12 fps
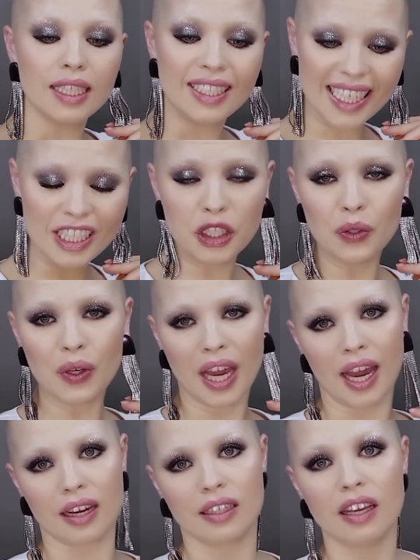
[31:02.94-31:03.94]
Yes, you
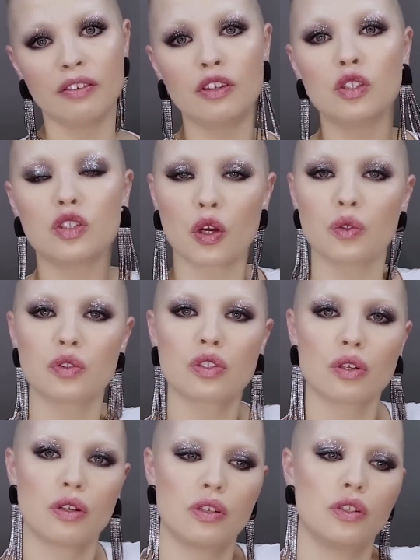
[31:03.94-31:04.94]
can, if you
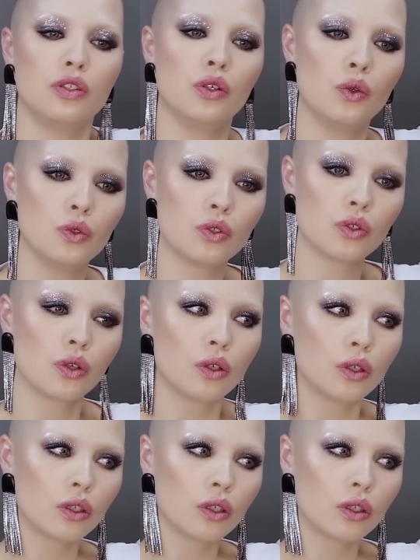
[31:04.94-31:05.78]
don't use